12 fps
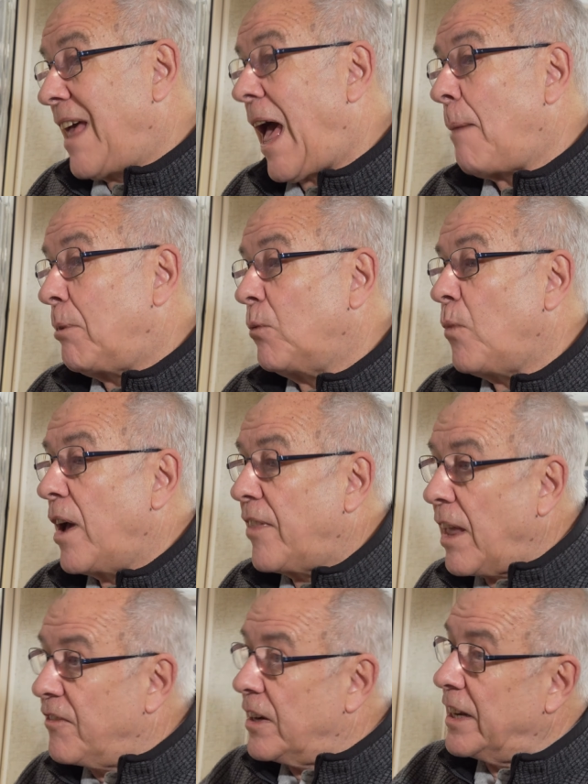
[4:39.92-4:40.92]
happen, where
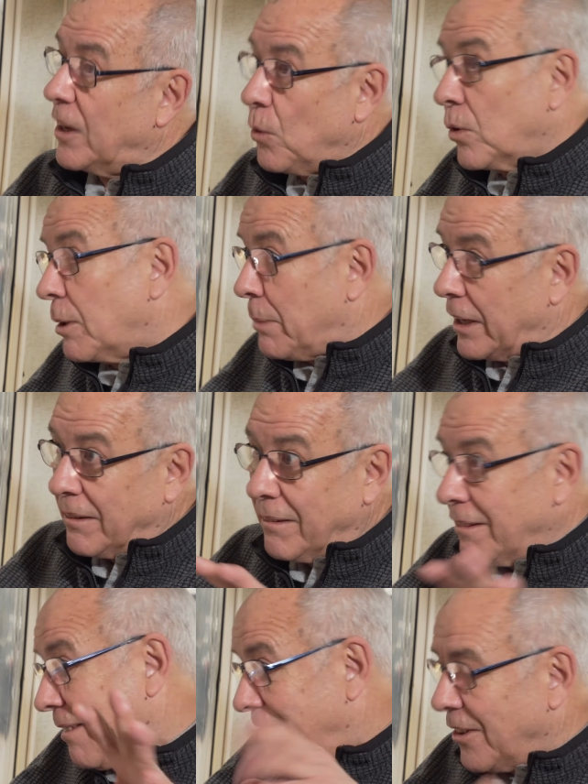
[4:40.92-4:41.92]
they're fiddling all the
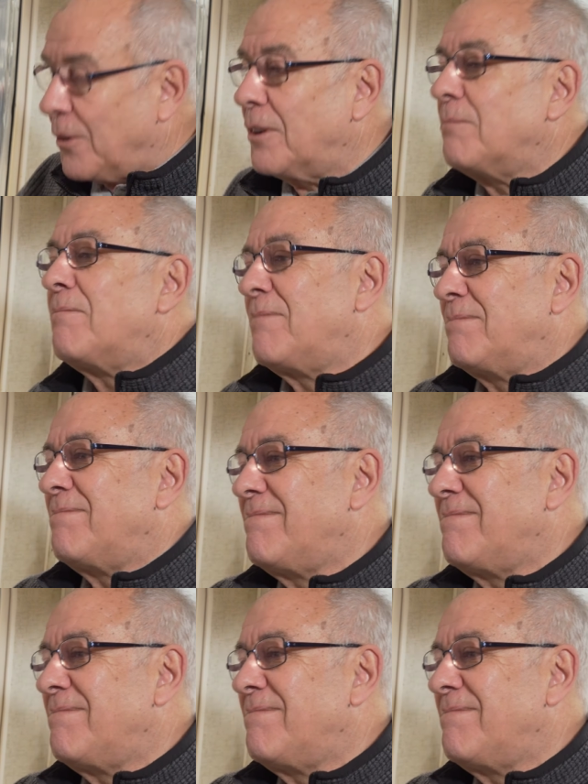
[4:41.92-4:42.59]
buttons and so on.